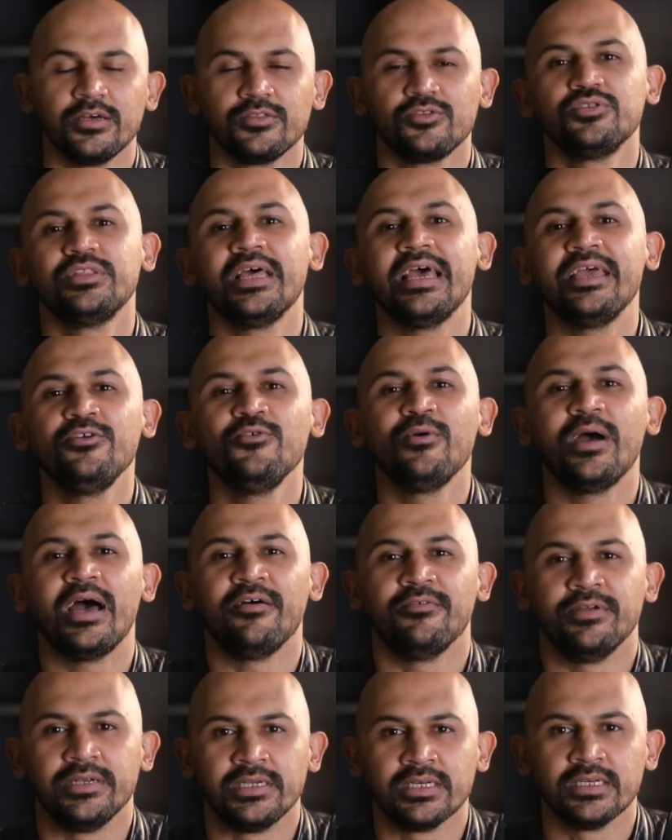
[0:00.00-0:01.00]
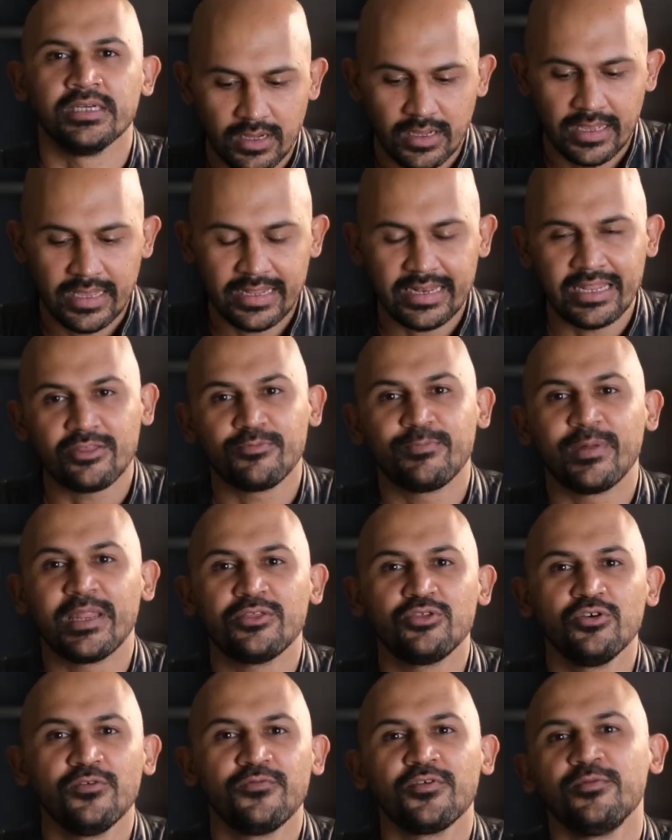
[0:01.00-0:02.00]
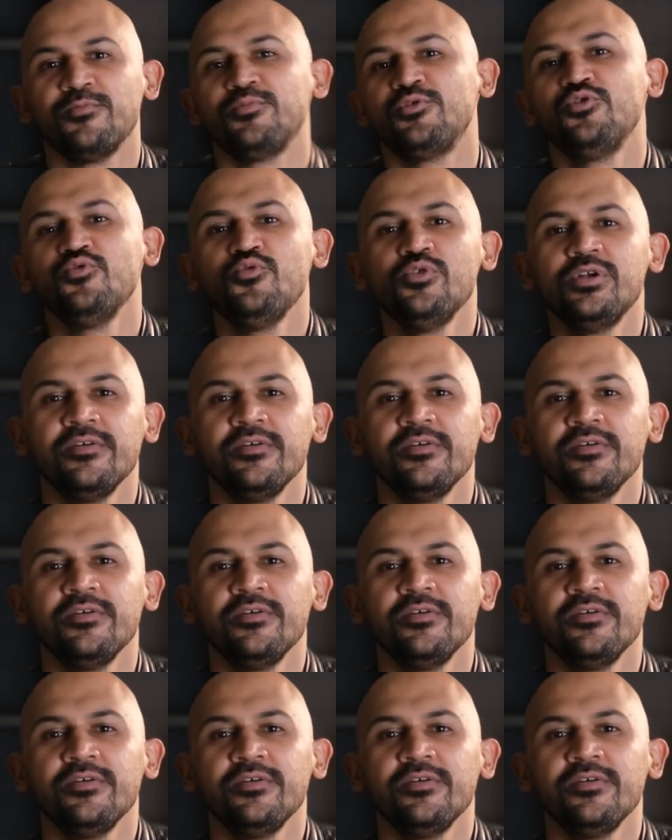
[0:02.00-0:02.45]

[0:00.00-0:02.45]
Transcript: So there you have it, an espresso from two